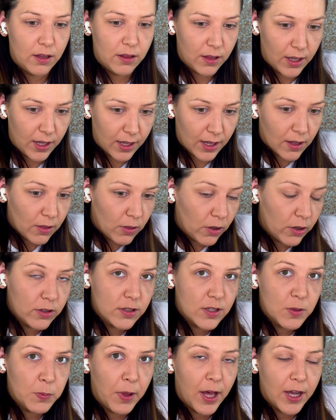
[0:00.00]
Like it looked
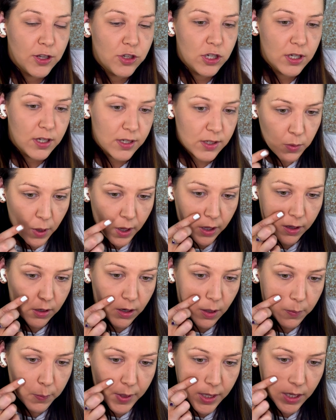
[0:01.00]
splotchy as well. And
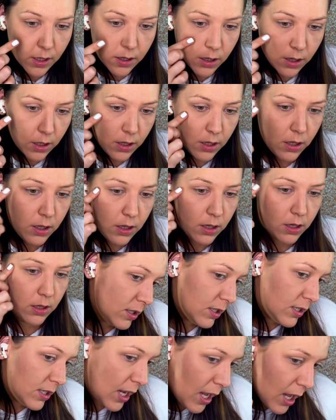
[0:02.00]
I'm like, oh,
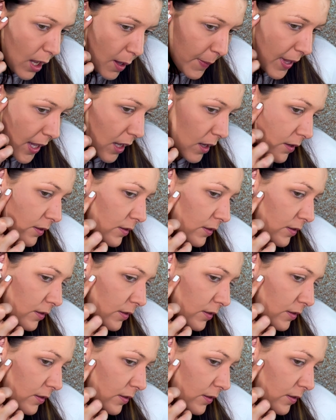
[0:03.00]
damn it.